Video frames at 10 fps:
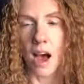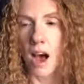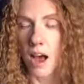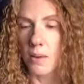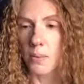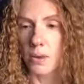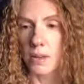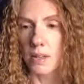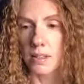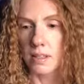I
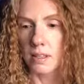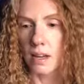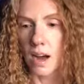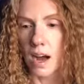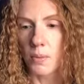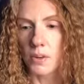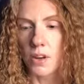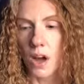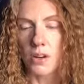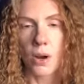would
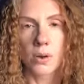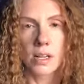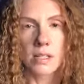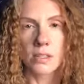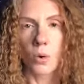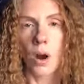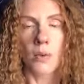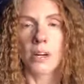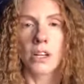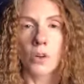not notice, or I
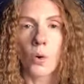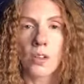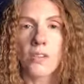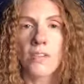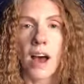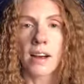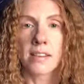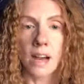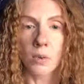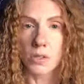would ignore the fact
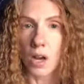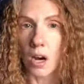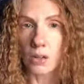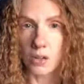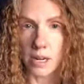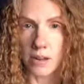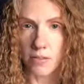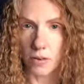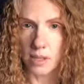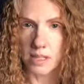that I was hungry,
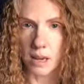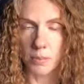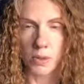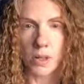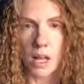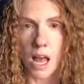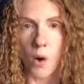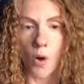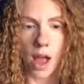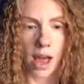for example,
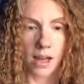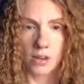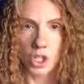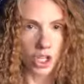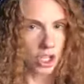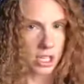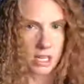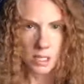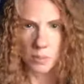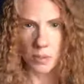and just
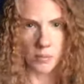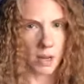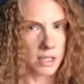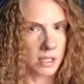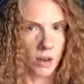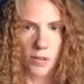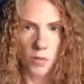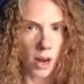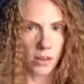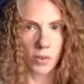discipline myself
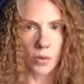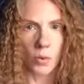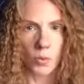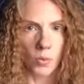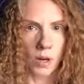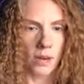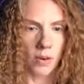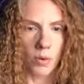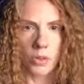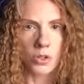right through
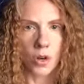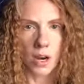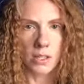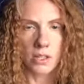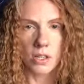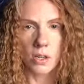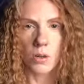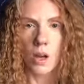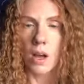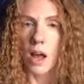whatever I was trying to
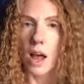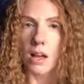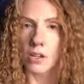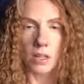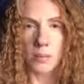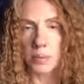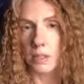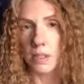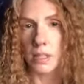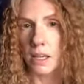do,
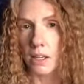completely